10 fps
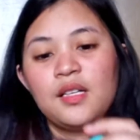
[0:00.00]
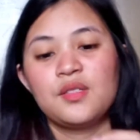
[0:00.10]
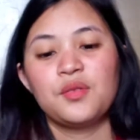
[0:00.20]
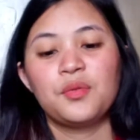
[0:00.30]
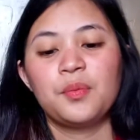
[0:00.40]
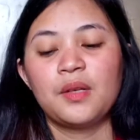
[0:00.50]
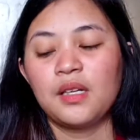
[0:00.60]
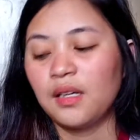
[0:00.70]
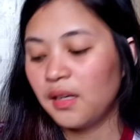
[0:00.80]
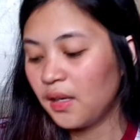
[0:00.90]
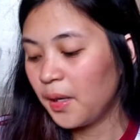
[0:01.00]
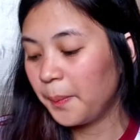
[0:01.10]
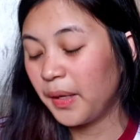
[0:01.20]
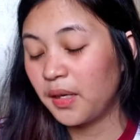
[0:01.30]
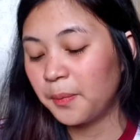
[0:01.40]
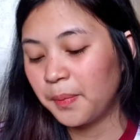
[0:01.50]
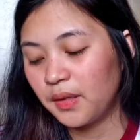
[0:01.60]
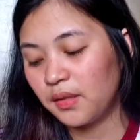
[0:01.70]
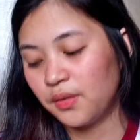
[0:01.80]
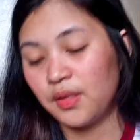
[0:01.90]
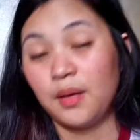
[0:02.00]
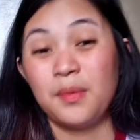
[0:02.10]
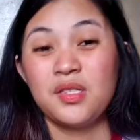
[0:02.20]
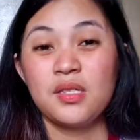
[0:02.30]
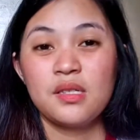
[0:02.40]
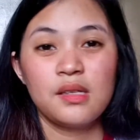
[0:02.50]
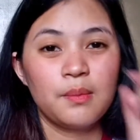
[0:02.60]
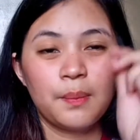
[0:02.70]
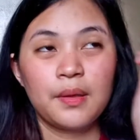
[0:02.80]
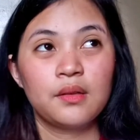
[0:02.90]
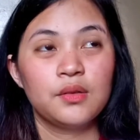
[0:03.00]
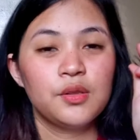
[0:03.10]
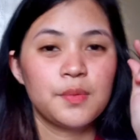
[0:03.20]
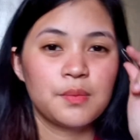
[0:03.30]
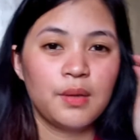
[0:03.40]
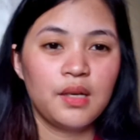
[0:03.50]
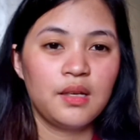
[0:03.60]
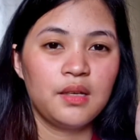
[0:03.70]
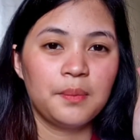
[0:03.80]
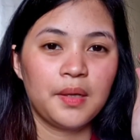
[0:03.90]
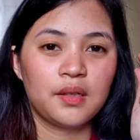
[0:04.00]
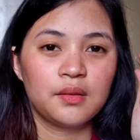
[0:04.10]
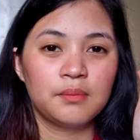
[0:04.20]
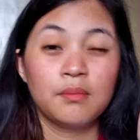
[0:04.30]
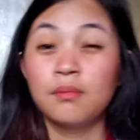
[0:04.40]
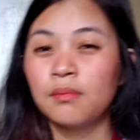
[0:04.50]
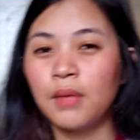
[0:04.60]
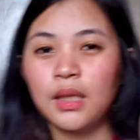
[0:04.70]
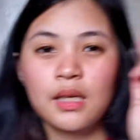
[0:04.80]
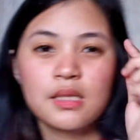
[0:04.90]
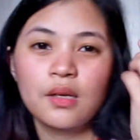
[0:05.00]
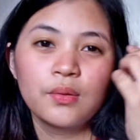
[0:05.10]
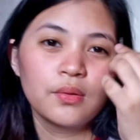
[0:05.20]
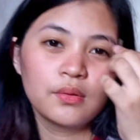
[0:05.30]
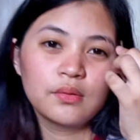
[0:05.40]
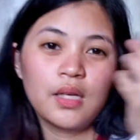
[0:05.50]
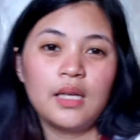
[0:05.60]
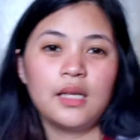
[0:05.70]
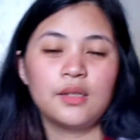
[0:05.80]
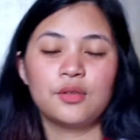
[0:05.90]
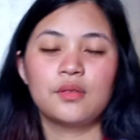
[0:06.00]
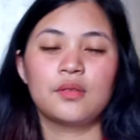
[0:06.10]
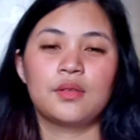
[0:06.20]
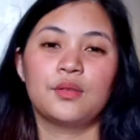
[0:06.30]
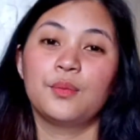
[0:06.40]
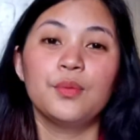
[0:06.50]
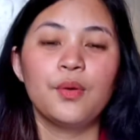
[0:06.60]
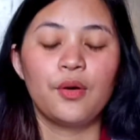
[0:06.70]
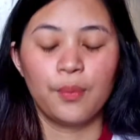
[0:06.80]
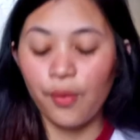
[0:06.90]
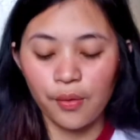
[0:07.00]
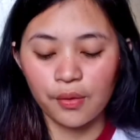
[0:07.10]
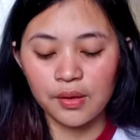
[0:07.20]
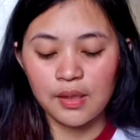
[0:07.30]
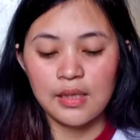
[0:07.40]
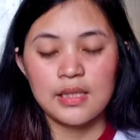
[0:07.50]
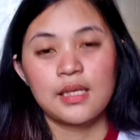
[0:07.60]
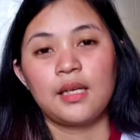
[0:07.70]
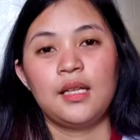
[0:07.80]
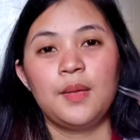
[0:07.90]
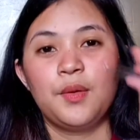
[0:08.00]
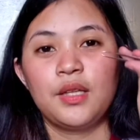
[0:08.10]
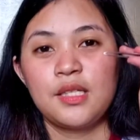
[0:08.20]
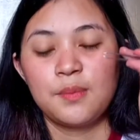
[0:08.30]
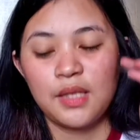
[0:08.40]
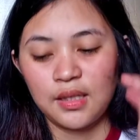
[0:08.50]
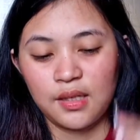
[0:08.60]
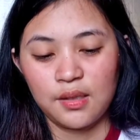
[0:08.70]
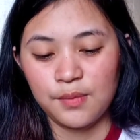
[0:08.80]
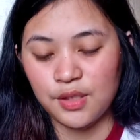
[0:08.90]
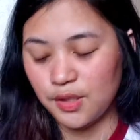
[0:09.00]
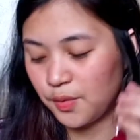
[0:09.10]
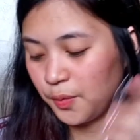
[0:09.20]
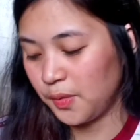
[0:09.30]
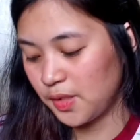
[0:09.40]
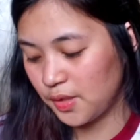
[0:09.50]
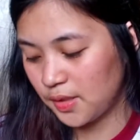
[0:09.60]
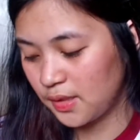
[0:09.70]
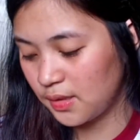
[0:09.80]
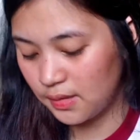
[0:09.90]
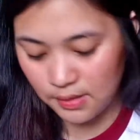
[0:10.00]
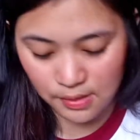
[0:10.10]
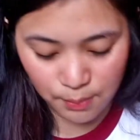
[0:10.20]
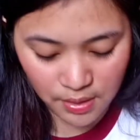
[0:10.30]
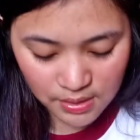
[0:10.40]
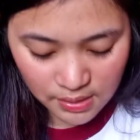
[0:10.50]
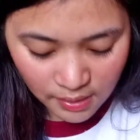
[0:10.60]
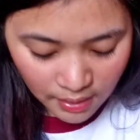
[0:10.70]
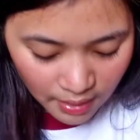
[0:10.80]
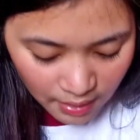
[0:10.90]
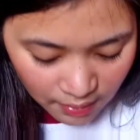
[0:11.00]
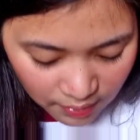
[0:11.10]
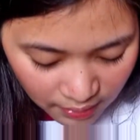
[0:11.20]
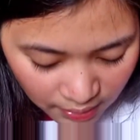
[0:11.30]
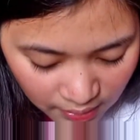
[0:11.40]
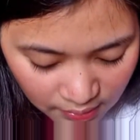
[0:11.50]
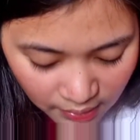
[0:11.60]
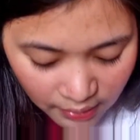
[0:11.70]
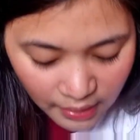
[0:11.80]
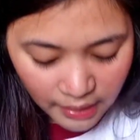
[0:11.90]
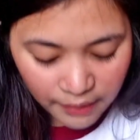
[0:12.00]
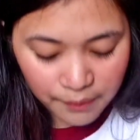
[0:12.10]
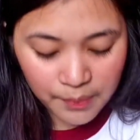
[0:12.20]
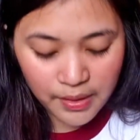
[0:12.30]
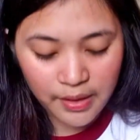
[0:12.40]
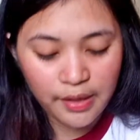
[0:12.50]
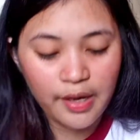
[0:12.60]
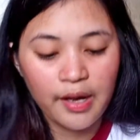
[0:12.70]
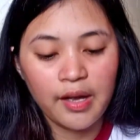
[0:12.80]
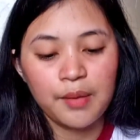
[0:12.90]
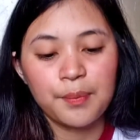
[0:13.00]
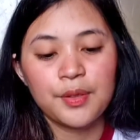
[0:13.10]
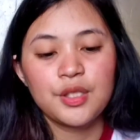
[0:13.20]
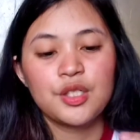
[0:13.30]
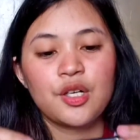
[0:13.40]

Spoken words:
ayan. So, parang pag emergency, di ba parang, oops, may parang matigas na ulang, kilay na tumugo o buhok. So, feeling mo, at least matatanong siya. So tweezers is a must. Then I have my hyper